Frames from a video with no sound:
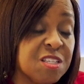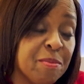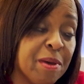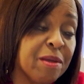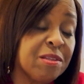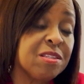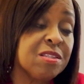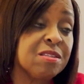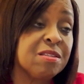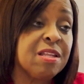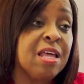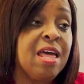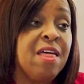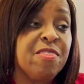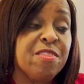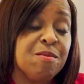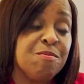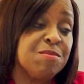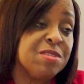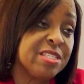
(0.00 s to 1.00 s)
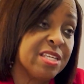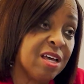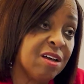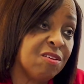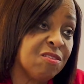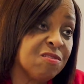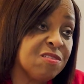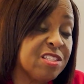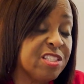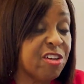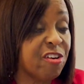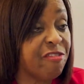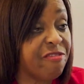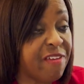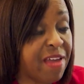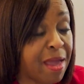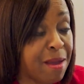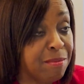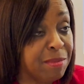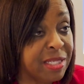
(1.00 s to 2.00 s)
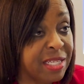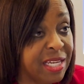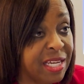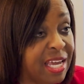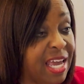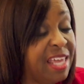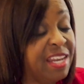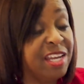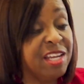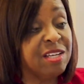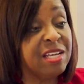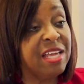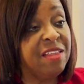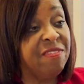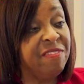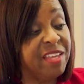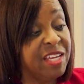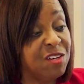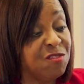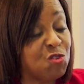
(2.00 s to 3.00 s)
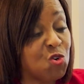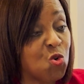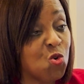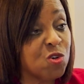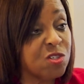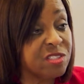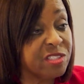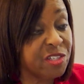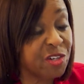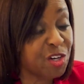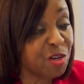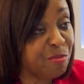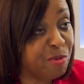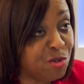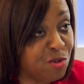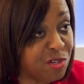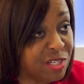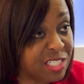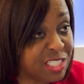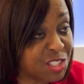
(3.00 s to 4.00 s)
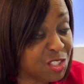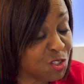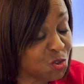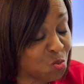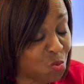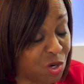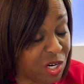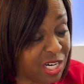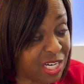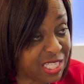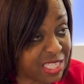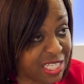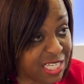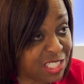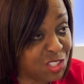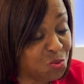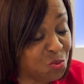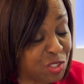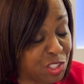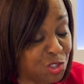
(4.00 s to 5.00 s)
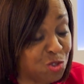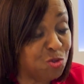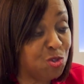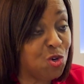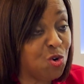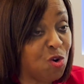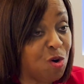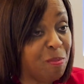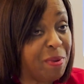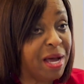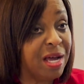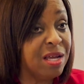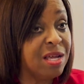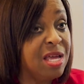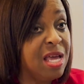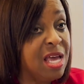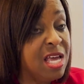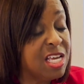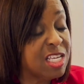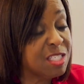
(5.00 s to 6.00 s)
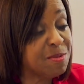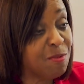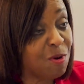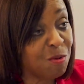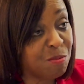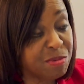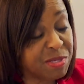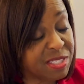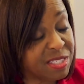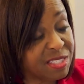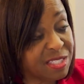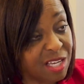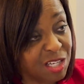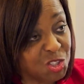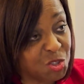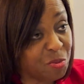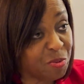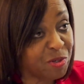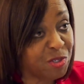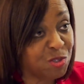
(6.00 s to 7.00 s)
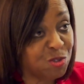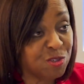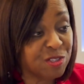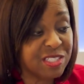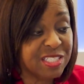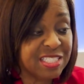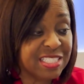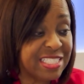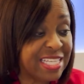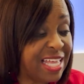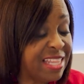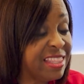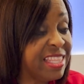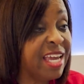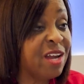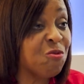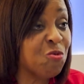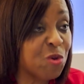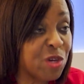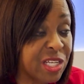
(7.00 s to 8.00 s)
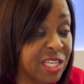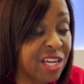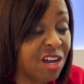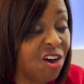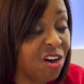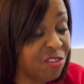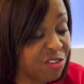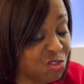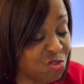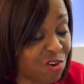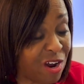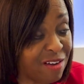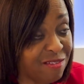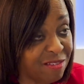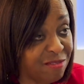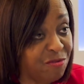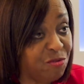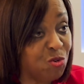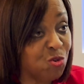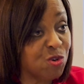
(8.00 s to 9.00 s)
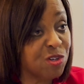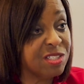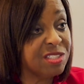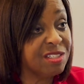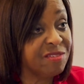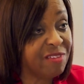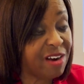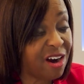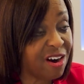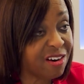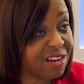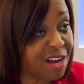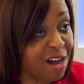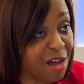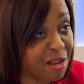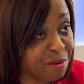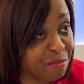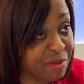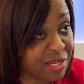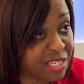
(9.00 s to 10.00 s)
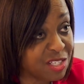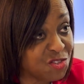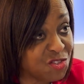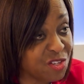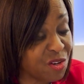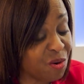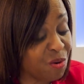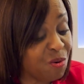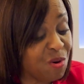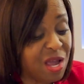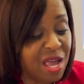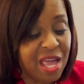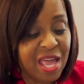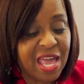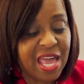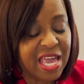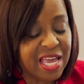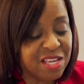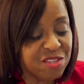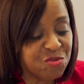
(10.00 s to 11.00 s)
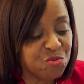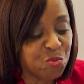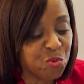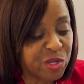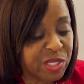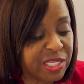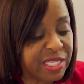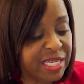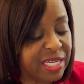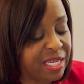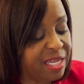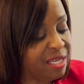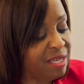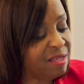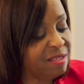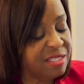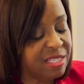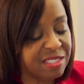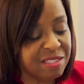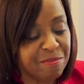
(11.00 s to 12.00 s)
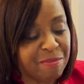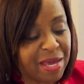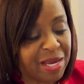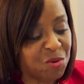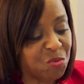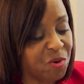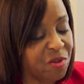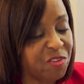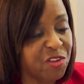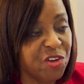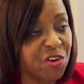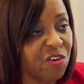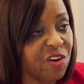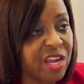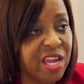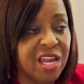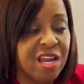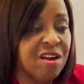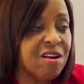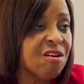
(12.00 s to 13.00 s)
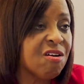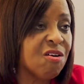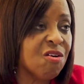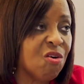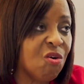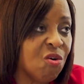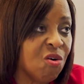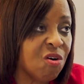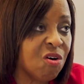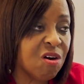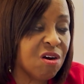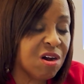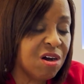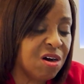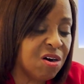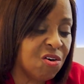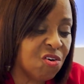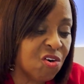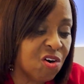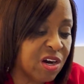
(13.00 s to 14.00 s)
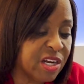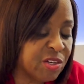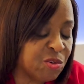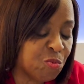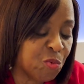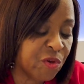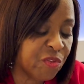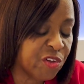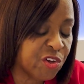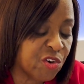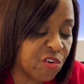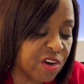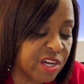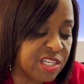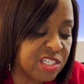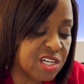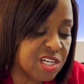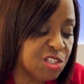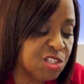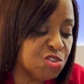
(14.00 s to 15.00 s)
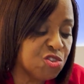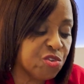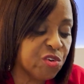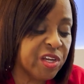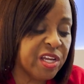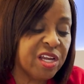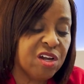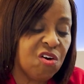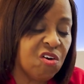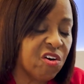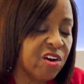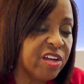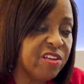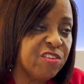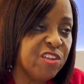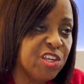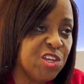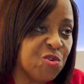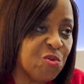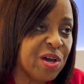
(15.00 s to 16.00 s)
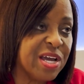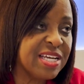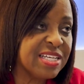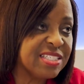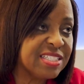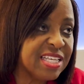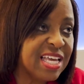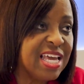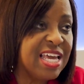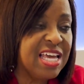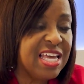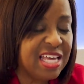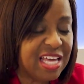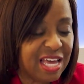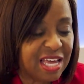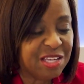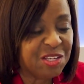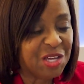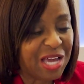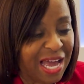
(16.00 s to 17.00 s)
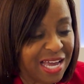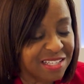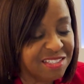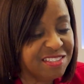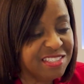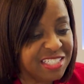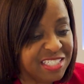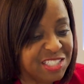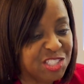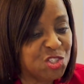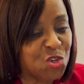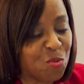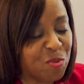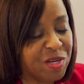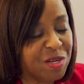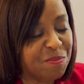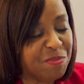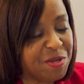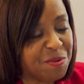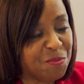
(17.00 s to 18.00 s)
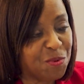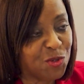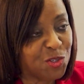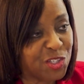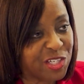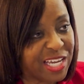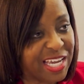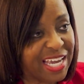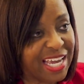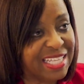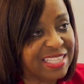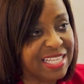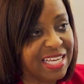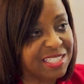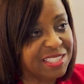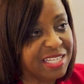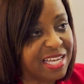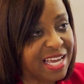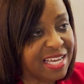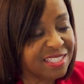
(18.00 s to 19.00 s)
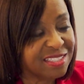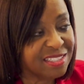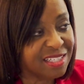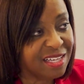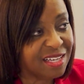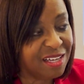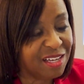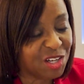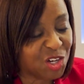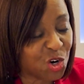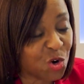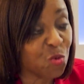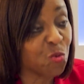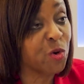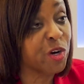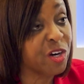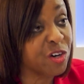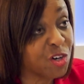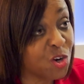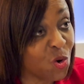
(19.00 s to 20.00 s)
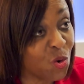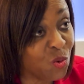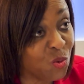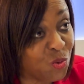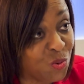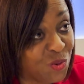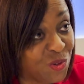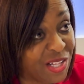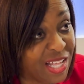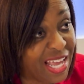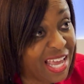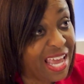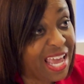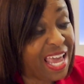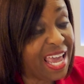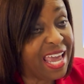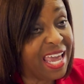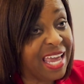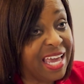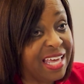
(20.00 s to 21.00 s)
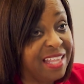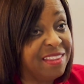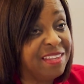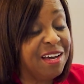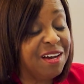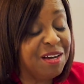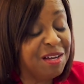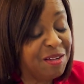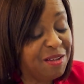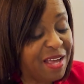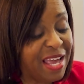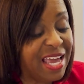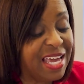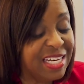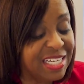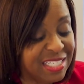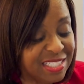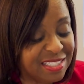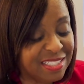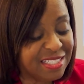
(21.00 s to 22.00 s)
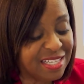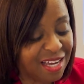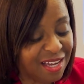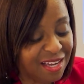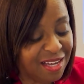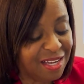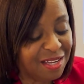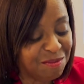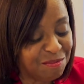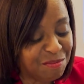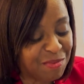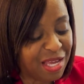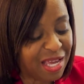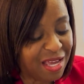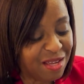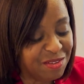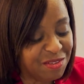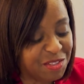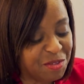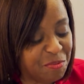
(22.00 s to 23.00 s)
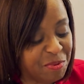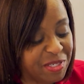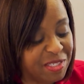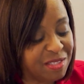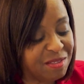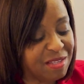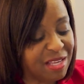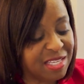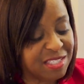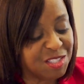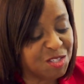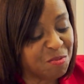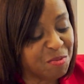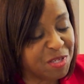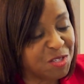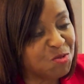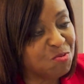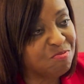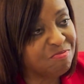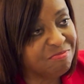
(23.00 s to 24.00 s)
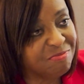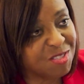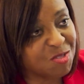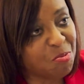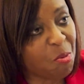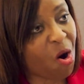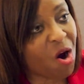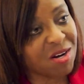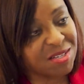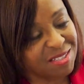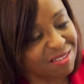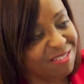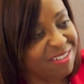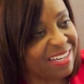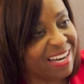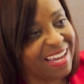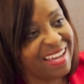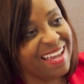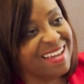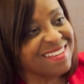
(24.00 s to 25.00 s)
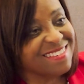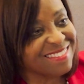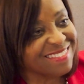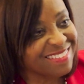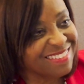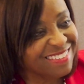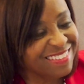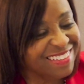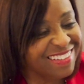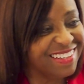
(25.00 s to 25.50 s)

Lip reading: it's about themselves, their family, and then, of course, their communities, because one of the things we do know about small business entrepreneurs is that they really are the driving force of our economy. So it doesn't matter whether you're here or whether you're country or in the U.S. I see so many people looking at that as a career goal, and it's to be sparked on, I guess.